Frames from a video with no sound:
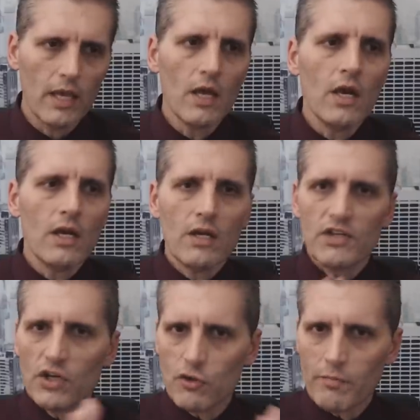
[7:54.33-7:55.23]

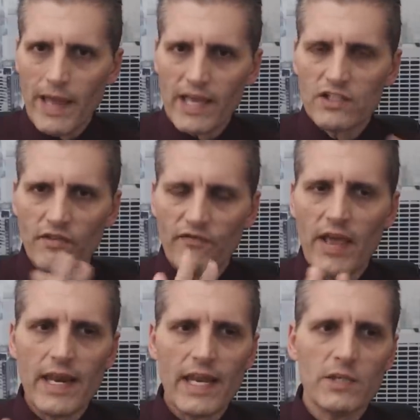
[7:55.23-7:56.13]
central banks, the
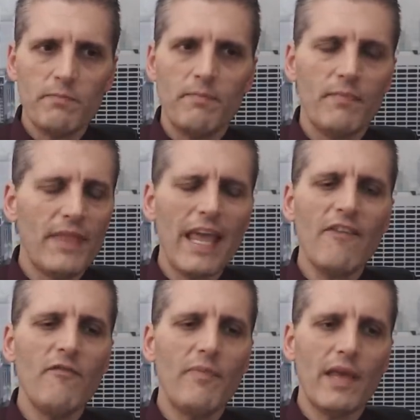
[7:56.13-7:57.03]
Fed has,
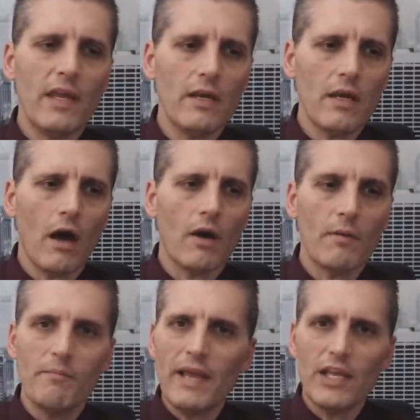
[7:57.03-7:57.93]
they've been on a
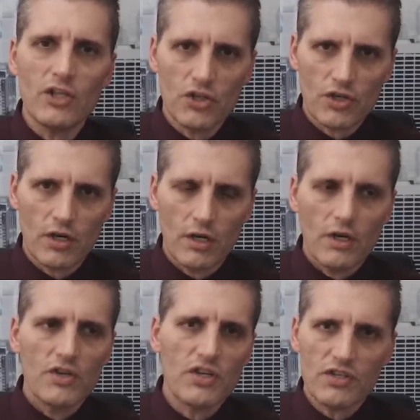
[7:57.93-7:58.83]
binge
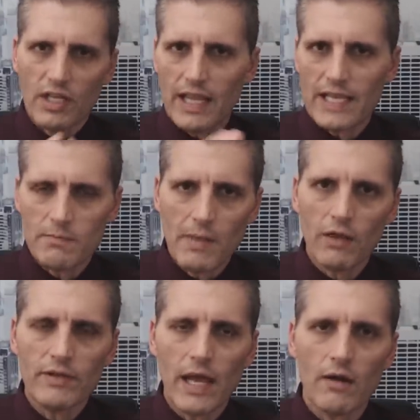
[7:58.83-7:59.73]
since the last
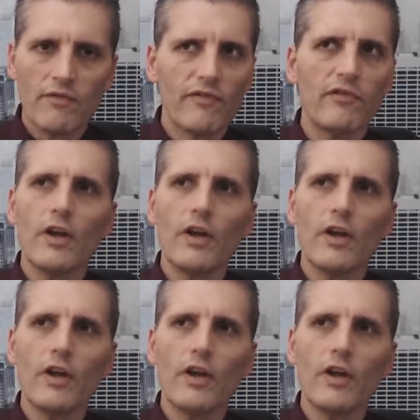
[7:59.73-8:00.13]
meltdown, flooding the